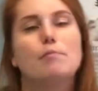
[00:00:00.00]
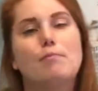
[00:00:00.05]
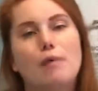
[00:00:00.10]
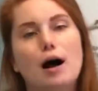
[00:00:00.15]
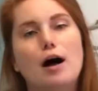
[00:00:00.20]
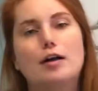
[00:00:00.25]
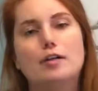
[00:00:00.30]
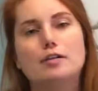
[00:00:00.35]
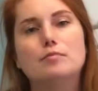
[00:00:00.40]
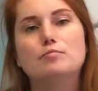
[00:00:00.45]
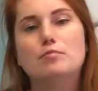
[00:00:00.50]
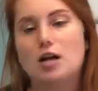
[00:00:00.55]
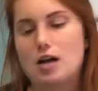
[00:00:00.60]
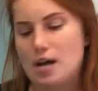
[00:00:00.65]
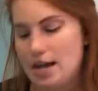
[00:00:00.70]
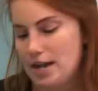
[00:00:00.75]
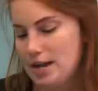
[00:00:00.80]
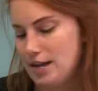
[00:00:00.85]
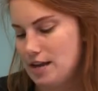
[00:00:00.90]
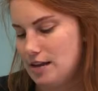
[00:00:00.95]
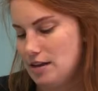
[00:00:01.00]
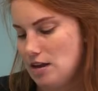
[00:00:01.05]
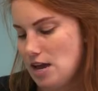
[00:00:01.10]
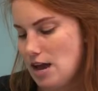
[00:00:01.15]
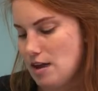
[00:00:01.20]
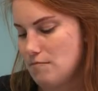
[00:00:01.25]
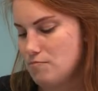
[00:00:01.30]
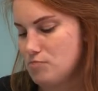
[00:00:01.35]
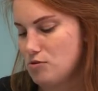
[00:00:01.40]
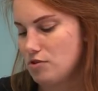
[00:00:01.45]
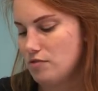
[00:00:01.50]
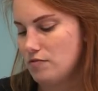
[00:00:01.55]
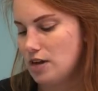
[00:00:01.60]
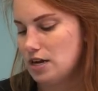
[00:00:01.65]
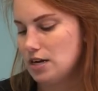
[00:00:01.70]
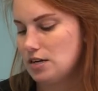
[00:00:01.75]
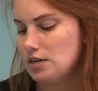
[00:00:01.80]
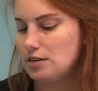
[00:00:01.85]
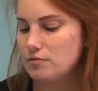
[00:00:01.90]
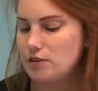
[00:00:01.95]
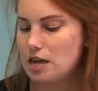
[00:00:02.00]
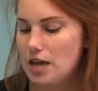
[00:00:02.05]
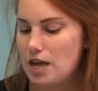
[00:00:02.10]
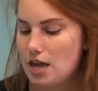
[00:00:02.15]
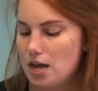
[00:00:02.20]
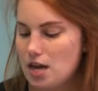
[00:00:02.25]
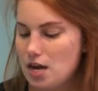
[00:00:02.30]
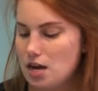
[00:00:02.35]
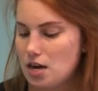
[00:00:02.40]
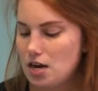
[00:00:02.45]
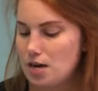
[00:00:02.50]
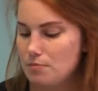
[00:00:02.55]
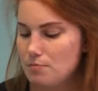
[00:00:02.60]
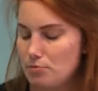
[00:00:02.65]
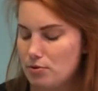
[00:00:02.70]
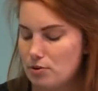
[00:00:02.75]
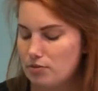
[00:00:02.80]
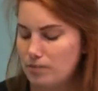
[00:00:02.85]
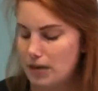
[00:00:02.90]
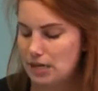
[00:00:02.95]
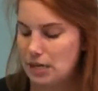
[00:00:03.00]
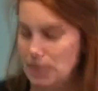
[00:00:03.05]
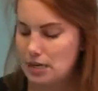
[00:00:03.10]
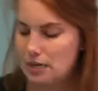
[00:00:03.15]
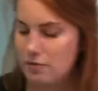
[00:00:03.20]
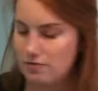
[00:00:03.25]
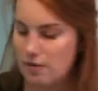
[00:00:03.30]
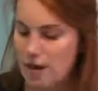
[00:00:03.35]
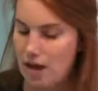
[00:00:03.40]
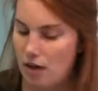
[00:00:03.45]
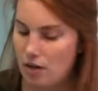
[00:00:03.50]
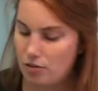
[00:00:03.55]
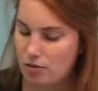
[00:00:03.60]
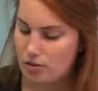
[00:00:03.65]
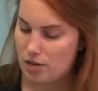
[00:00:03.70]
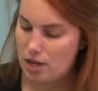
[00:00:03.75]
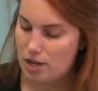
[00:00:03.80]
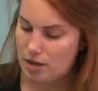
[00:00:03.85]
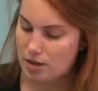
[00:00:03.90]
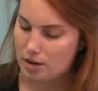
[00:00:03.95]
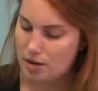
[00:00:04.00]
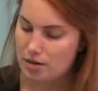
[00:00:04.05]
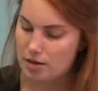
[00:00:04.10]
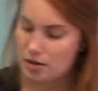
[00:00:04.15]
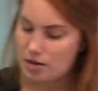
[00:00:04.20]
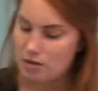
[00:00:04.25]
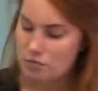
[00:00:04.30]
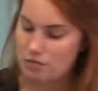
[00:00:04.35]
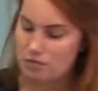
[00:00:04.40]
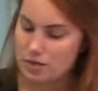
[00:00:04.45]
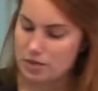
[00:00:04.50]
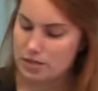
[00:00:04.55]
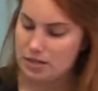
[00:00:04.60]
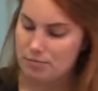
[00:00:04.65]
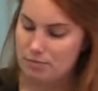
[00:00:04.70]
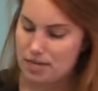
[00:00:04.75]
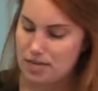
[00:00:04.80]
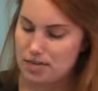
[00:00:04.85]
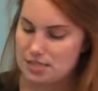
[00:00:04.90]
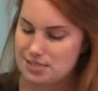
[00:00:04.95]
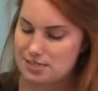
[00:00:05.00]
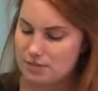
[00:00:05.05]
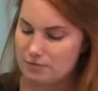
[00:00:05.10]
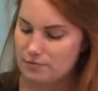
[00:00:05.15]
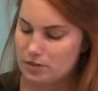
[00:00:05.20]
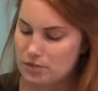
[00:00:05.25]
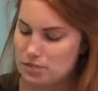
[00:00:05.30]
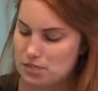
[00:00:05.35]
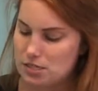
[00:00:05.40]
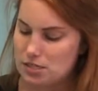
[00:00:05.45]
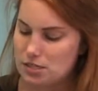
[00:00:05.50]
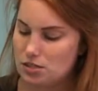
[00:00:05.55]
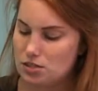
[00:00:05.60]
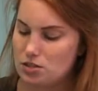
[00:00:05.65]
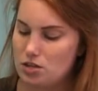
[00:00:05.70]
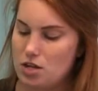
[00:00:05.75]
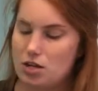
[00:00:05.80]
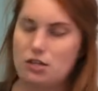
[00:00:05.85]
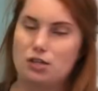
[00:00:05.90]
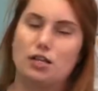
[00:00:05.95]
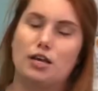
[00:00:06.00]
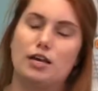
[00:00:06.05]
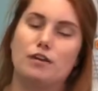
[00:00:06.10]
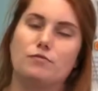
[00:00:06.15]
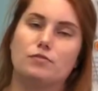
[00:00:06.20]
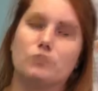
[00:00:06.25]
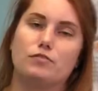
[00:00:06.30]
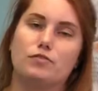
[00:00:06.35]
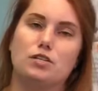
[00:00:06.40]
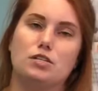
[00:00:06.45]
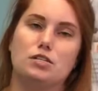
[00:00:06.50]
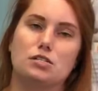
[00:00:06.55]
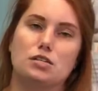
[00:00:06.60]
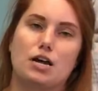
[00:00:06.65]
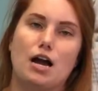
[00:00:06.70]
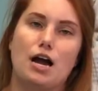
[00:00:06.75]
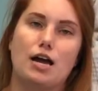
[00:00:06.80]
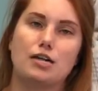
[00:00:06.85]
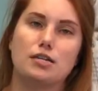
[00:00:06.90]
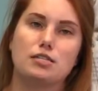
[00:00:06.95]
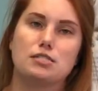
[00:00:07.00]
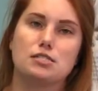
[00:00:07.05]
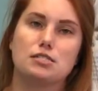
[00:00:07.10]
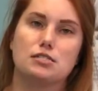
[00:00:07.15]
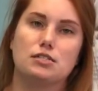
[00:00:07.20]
bottom line, and preventative care and preventative health care can really make a difference in the long life of these guys.